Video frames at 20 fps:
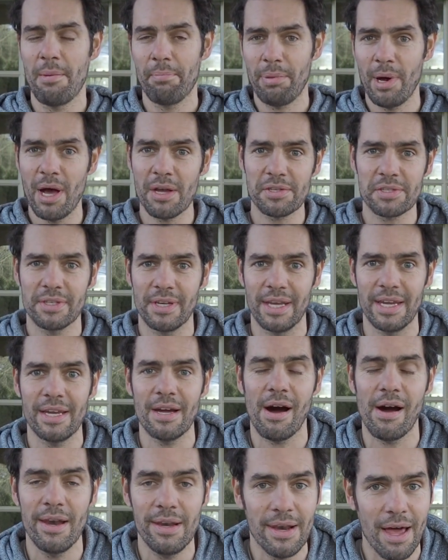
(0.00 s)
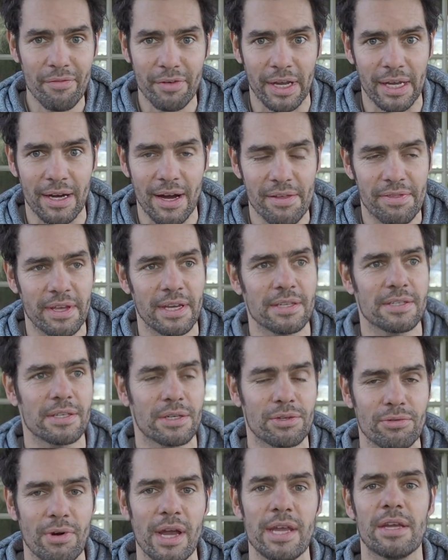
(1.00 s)
Personally, I love it. I think it's a
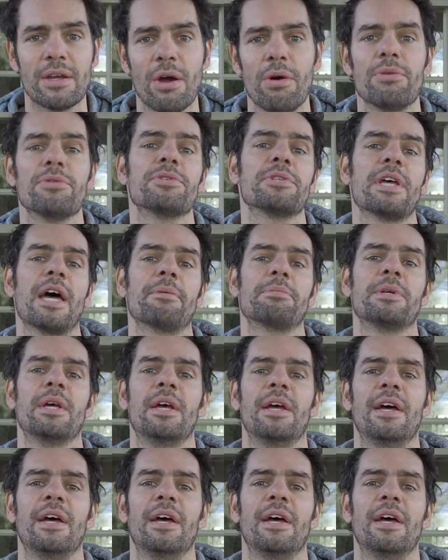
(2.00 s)
great concept.